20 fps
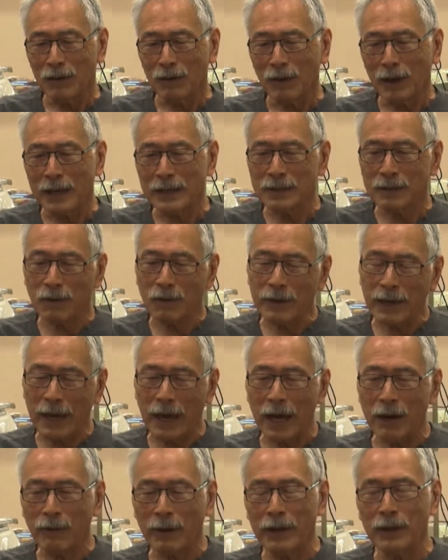I said, okay,
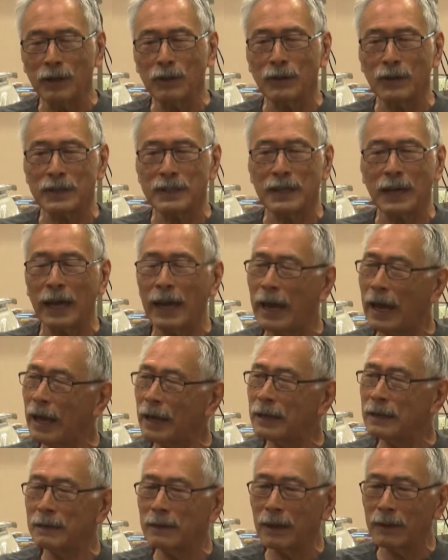how do I do this? And I
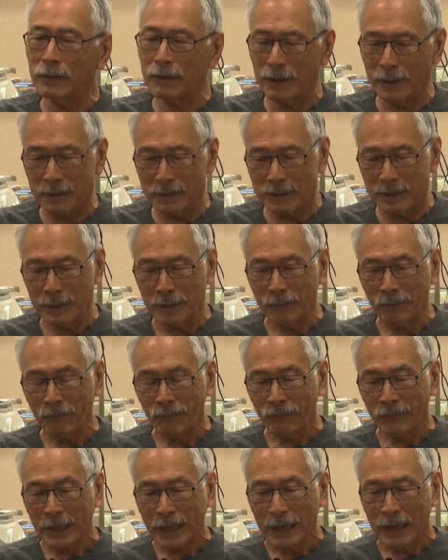had done these
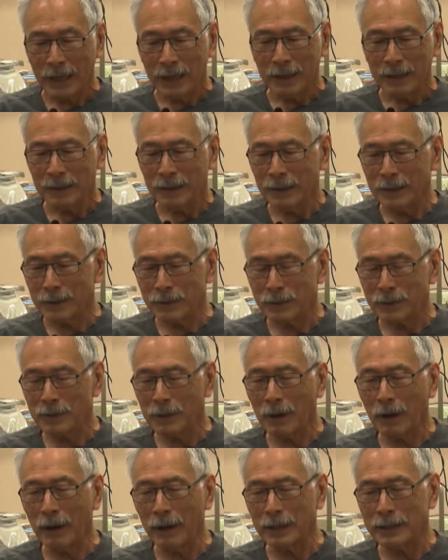
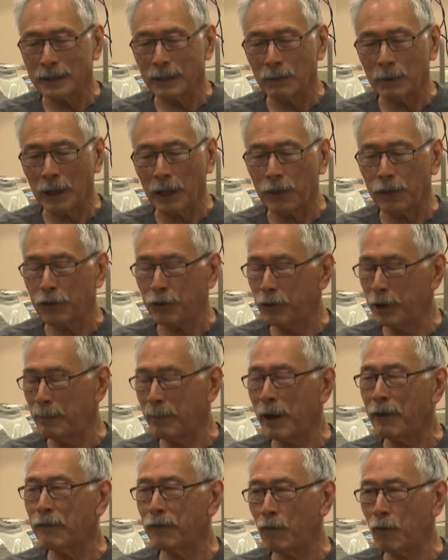drawings. They were like 30
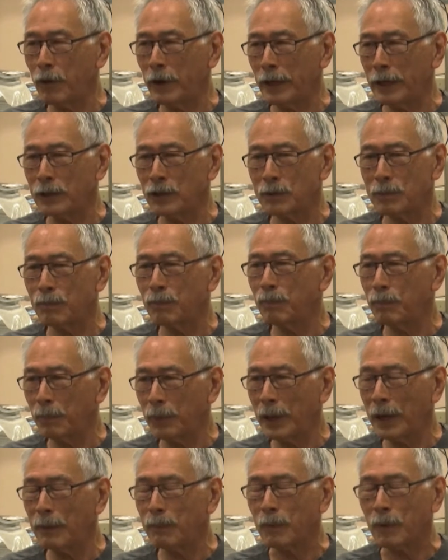by 40 inch
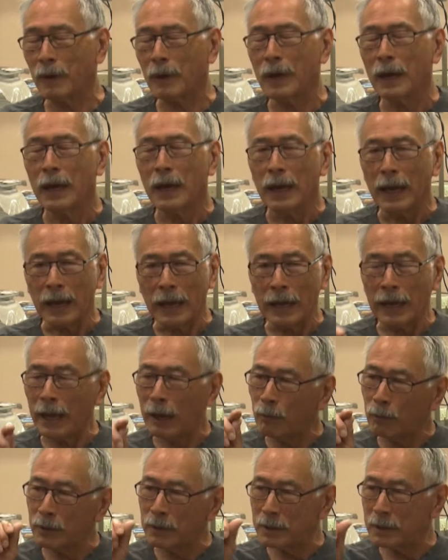paper, and
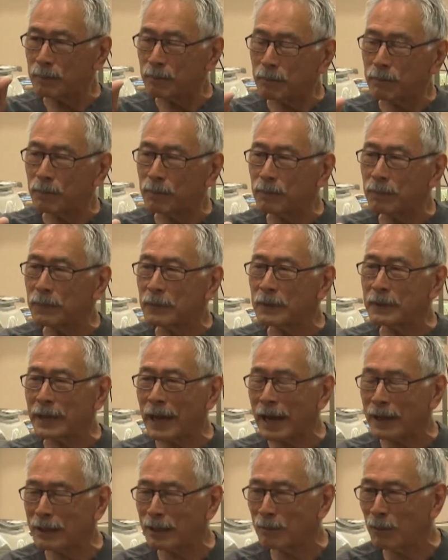I would
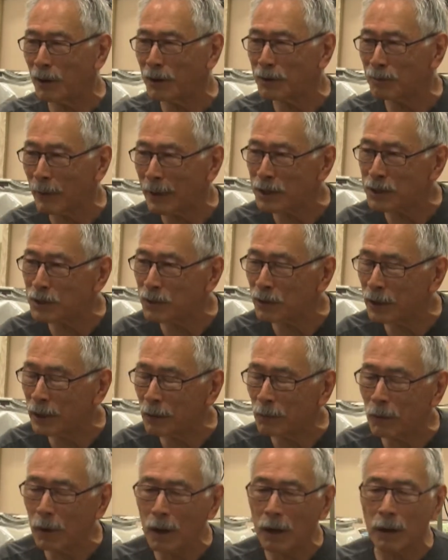tack them onto my
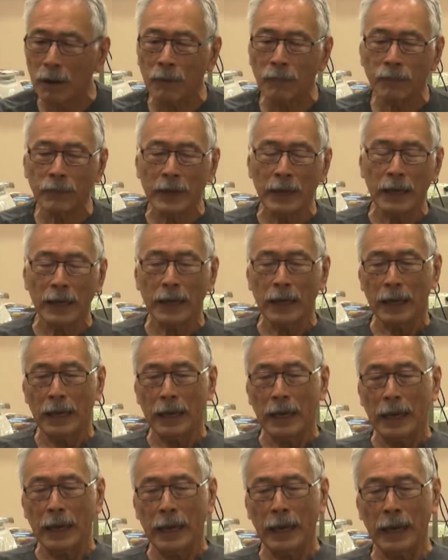studio wall.
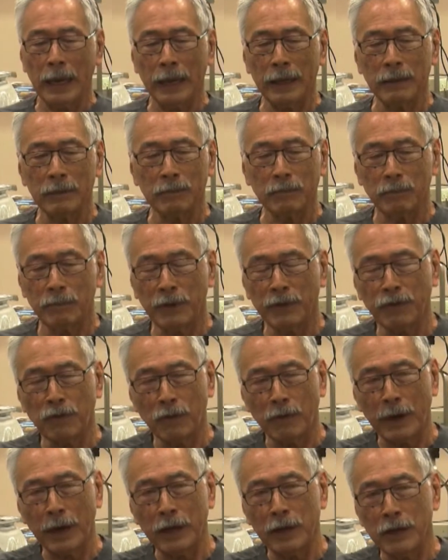And
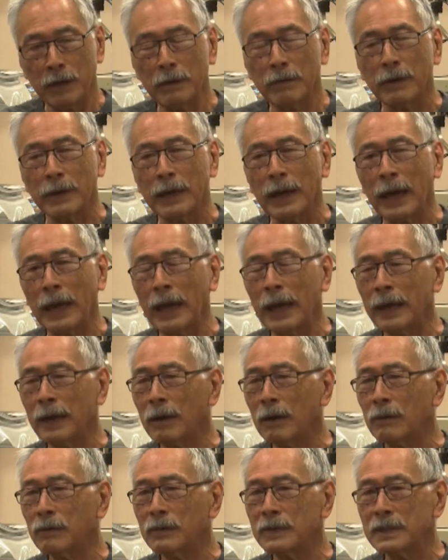before I knew it, I had
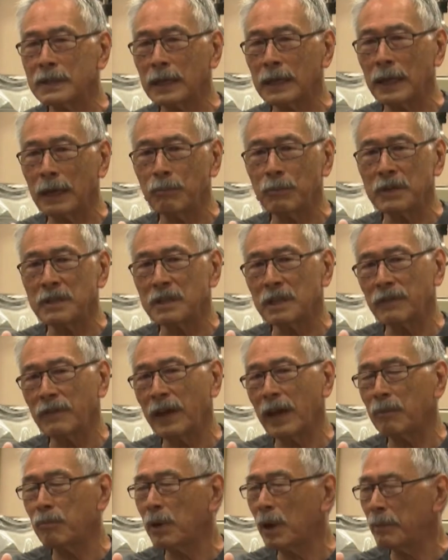all of a sudden, I must have
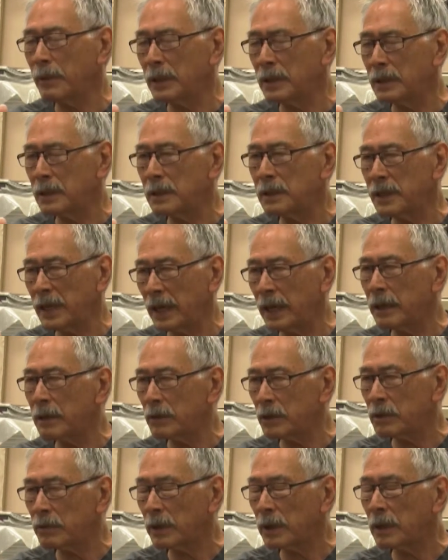had probably 10
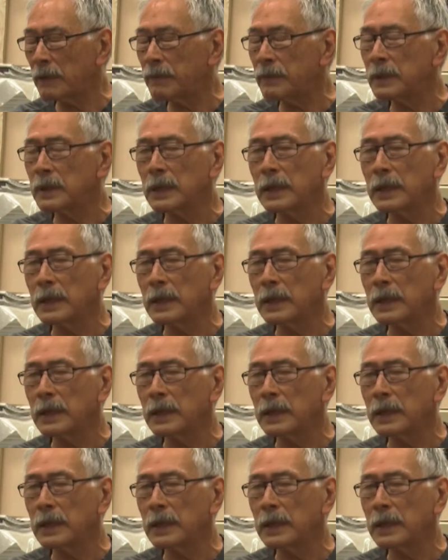or 12.